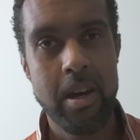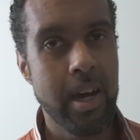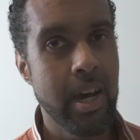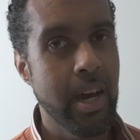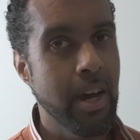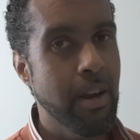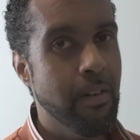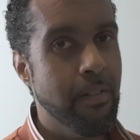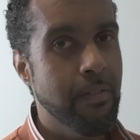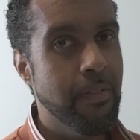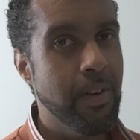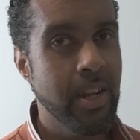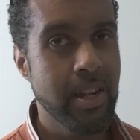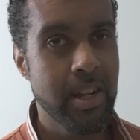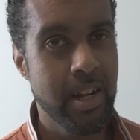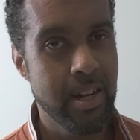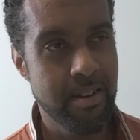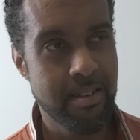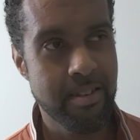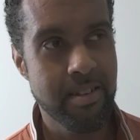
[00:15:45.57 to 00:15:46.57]
I don't think
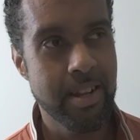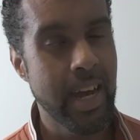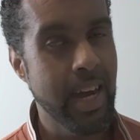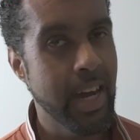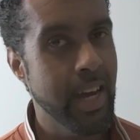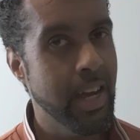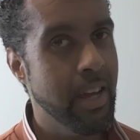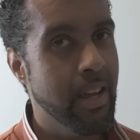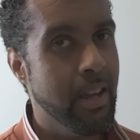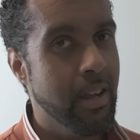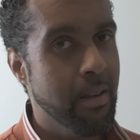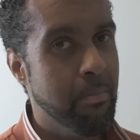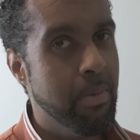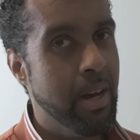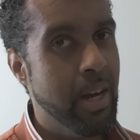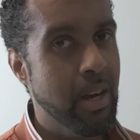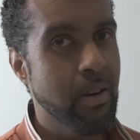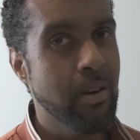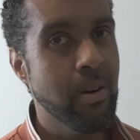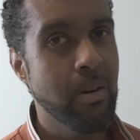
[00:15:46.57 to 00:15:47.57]
that's dying.
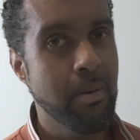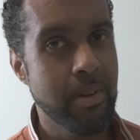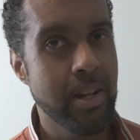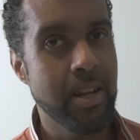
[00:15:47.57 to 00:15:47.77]
Back home,